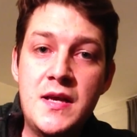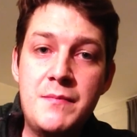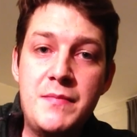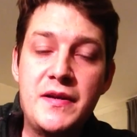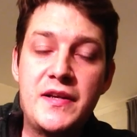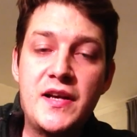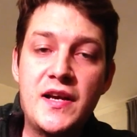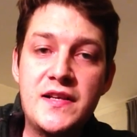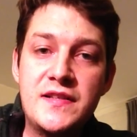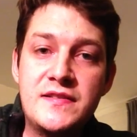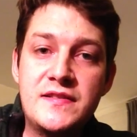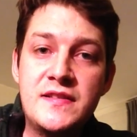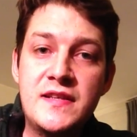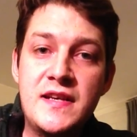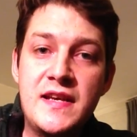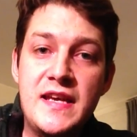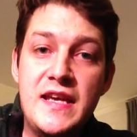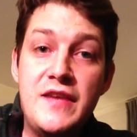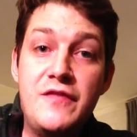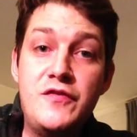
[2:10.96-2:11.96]
Because
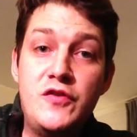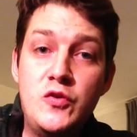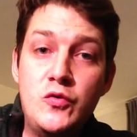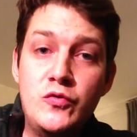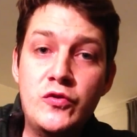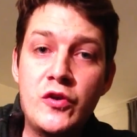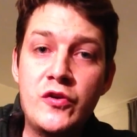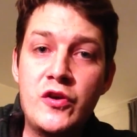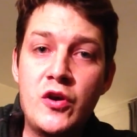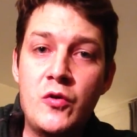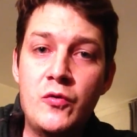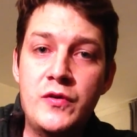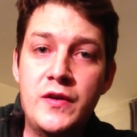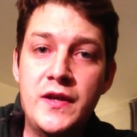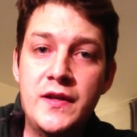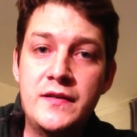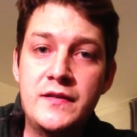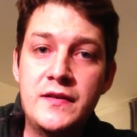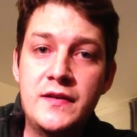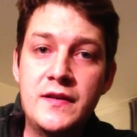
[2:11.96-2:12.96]
if you don't own
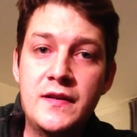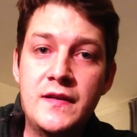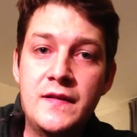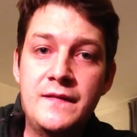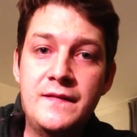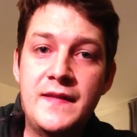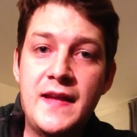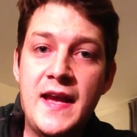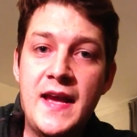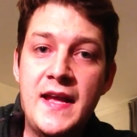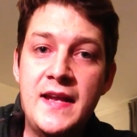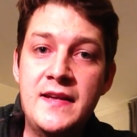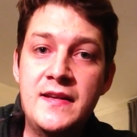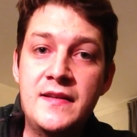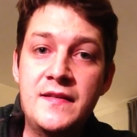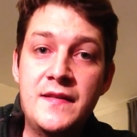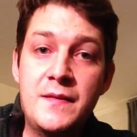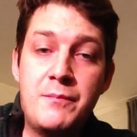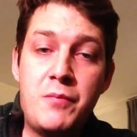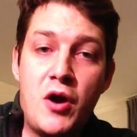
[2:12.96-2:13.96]
it,
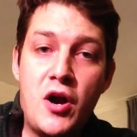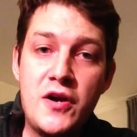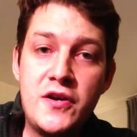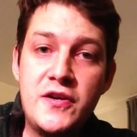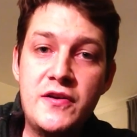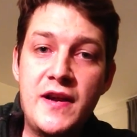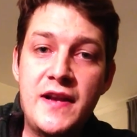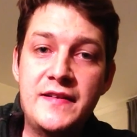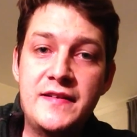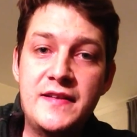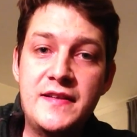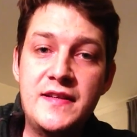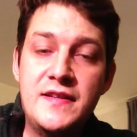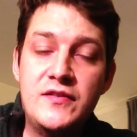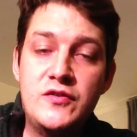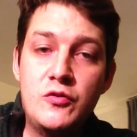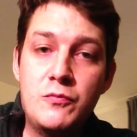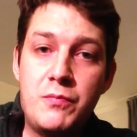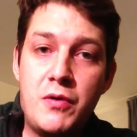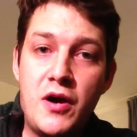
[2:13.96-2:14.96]
then the partner
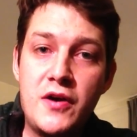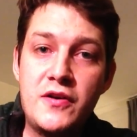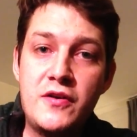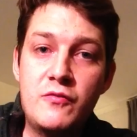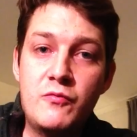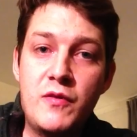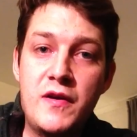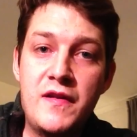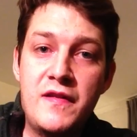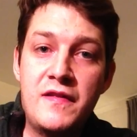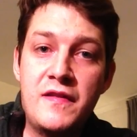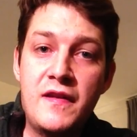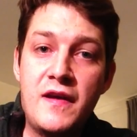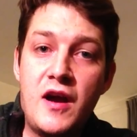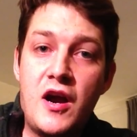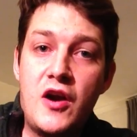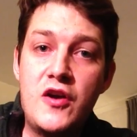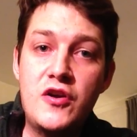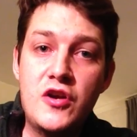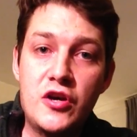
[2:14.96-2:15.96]
entities you partnered with
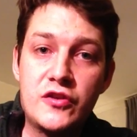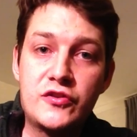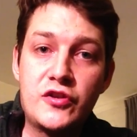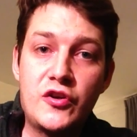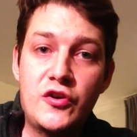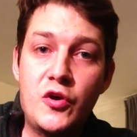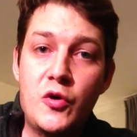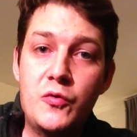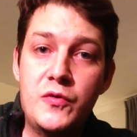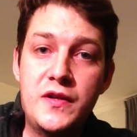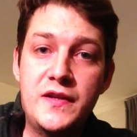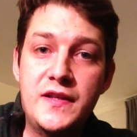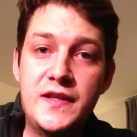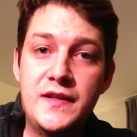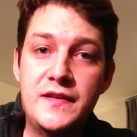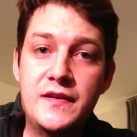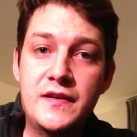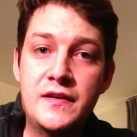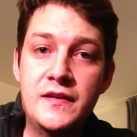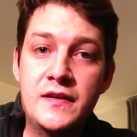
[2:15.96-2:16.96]
are not going to own it
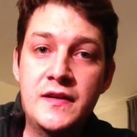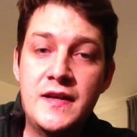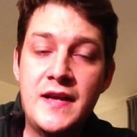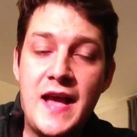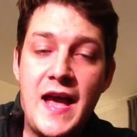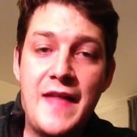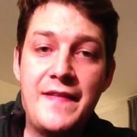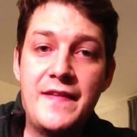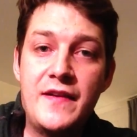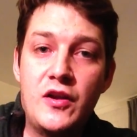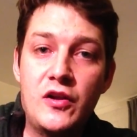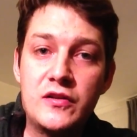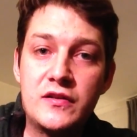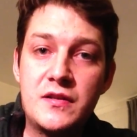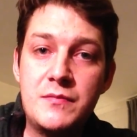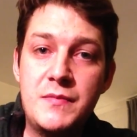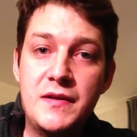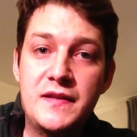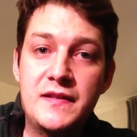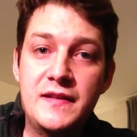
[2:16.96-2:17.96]
either. And then
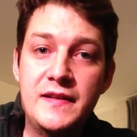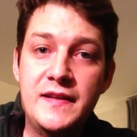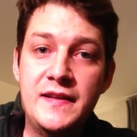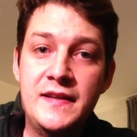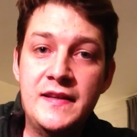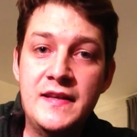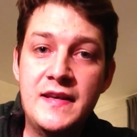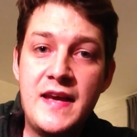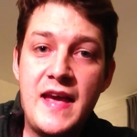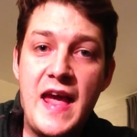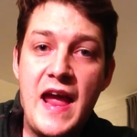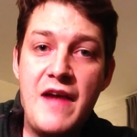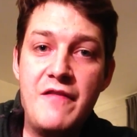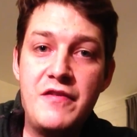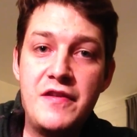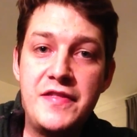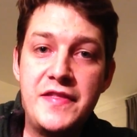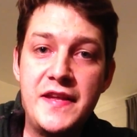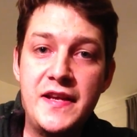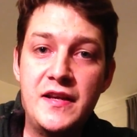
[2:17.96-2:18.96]
ultimately,
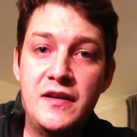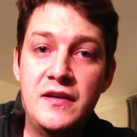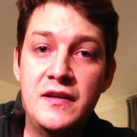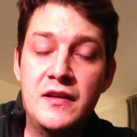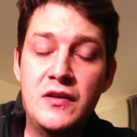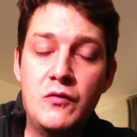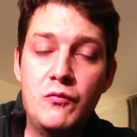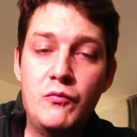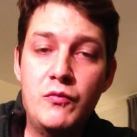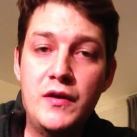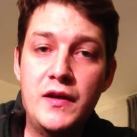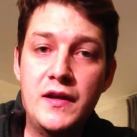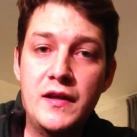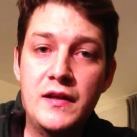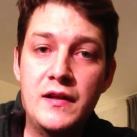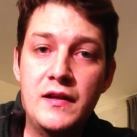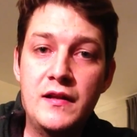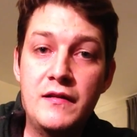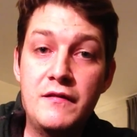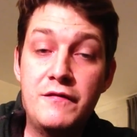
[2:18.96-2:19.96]
everything
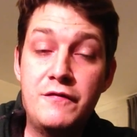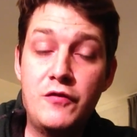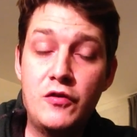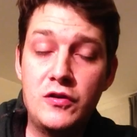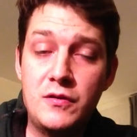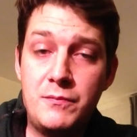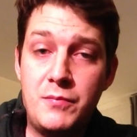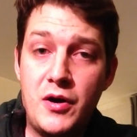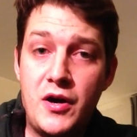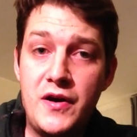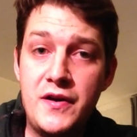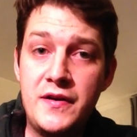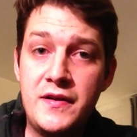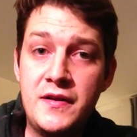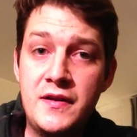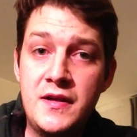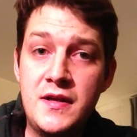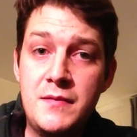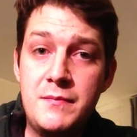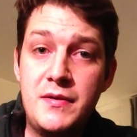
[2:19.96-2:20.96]
will fall apart.
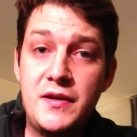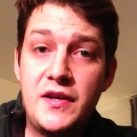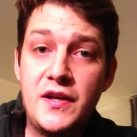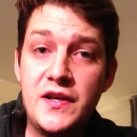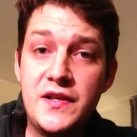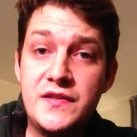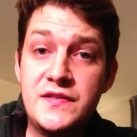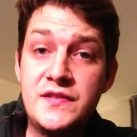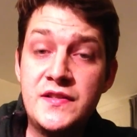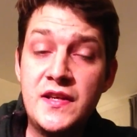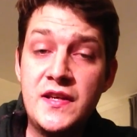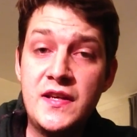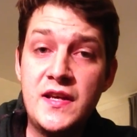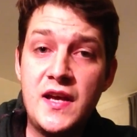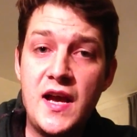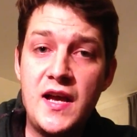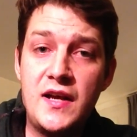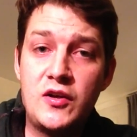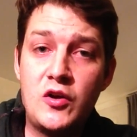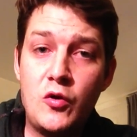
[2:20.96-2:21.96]
Because
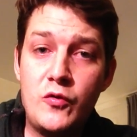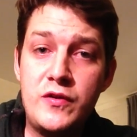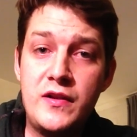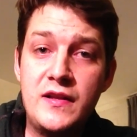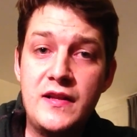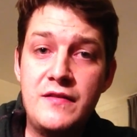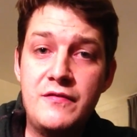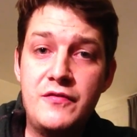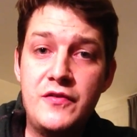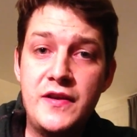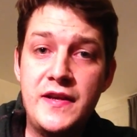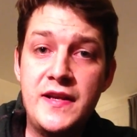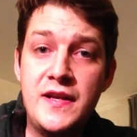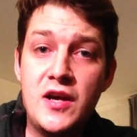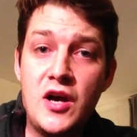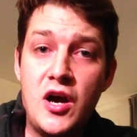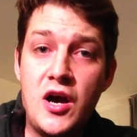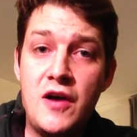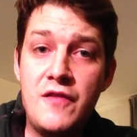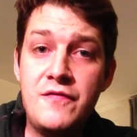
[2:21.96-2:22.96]

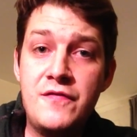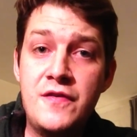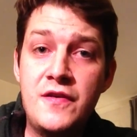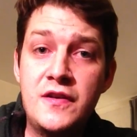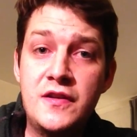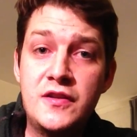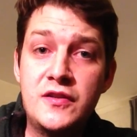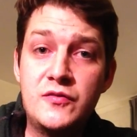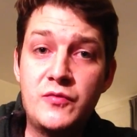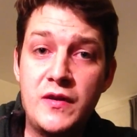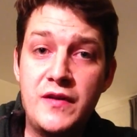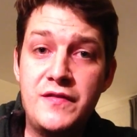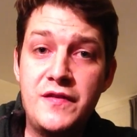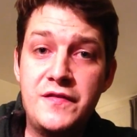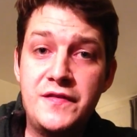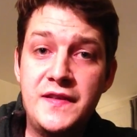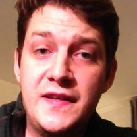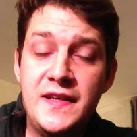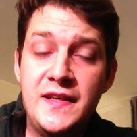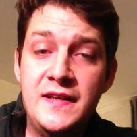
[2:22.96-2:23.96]
co-delivery of
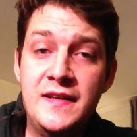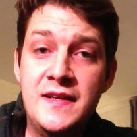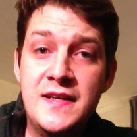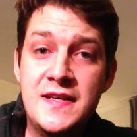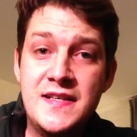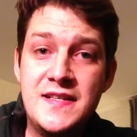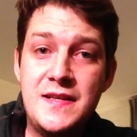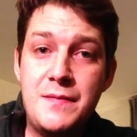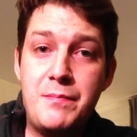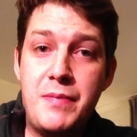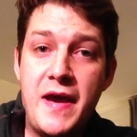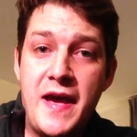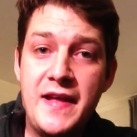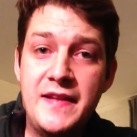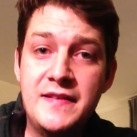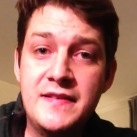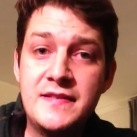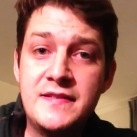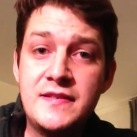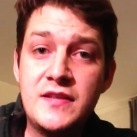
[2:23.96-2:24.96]
2015
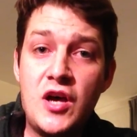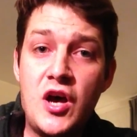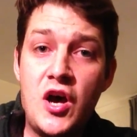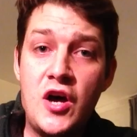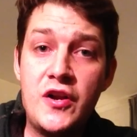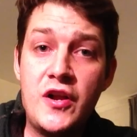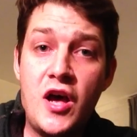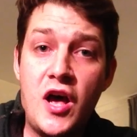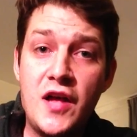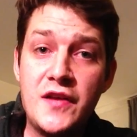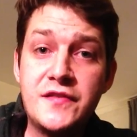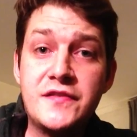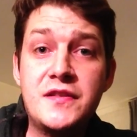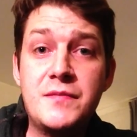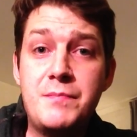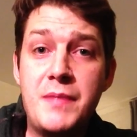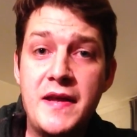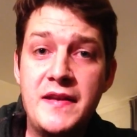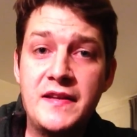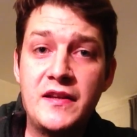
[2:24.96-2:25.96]
depends on us
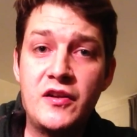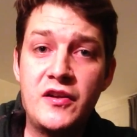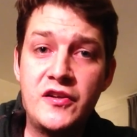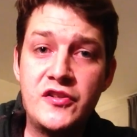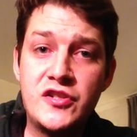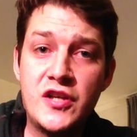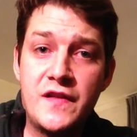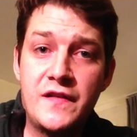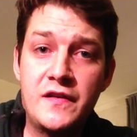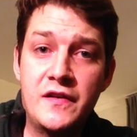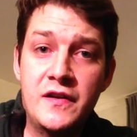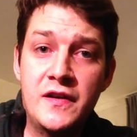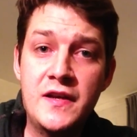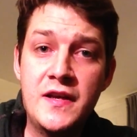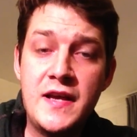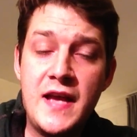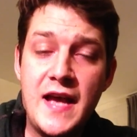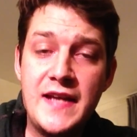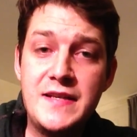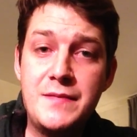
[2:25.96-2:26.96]
depending on each other.
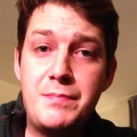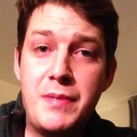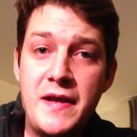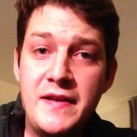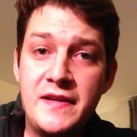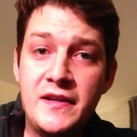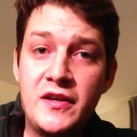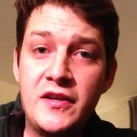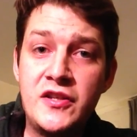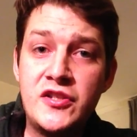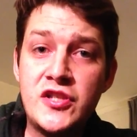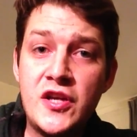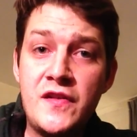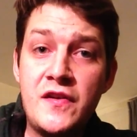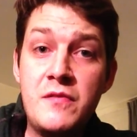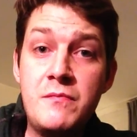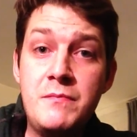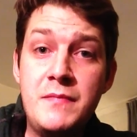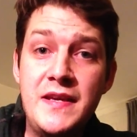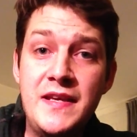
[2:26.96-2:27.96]
And depending on each
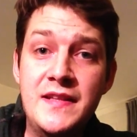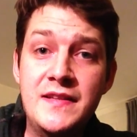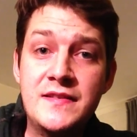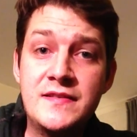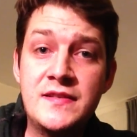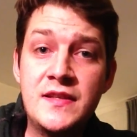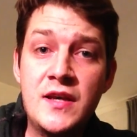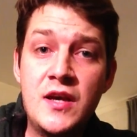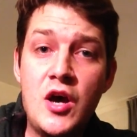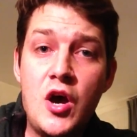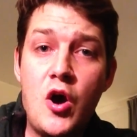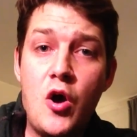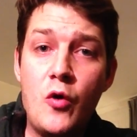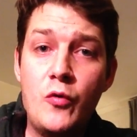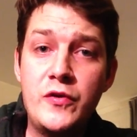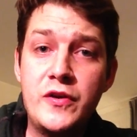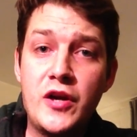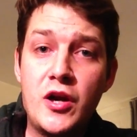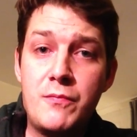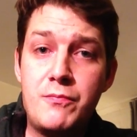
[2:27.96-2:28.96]
other means
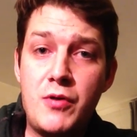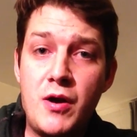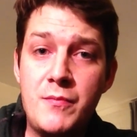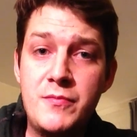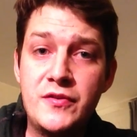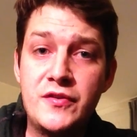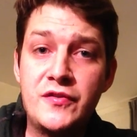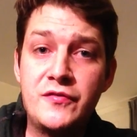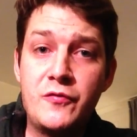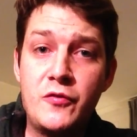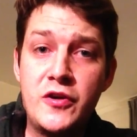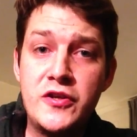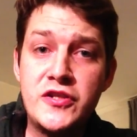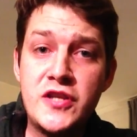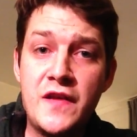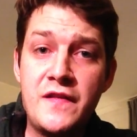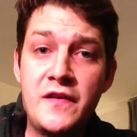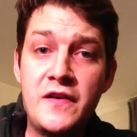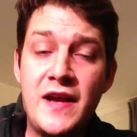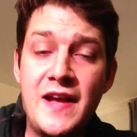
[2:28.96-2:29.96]
owning our promises for each
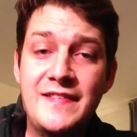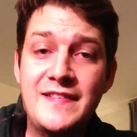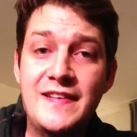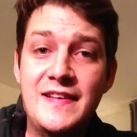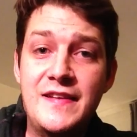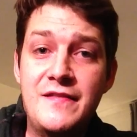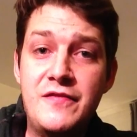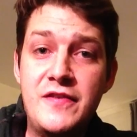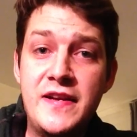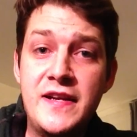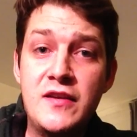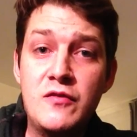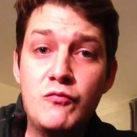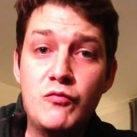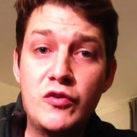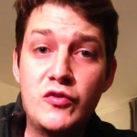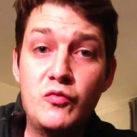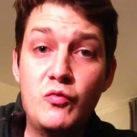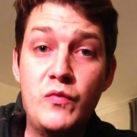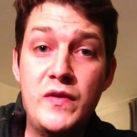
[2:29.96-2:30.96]
other and delivering
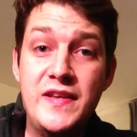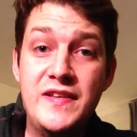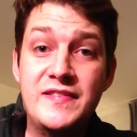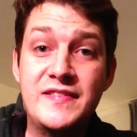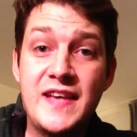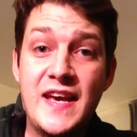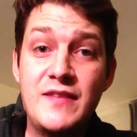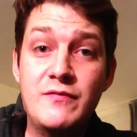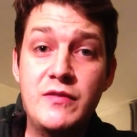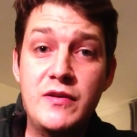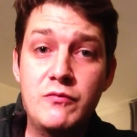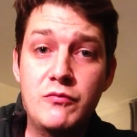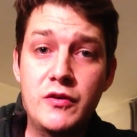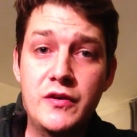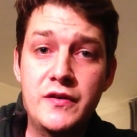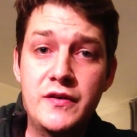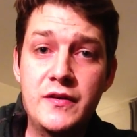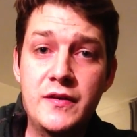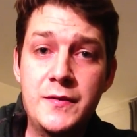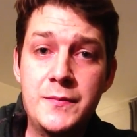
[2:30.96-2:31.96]
what we said we
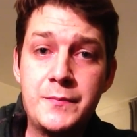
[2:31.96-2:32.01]
would.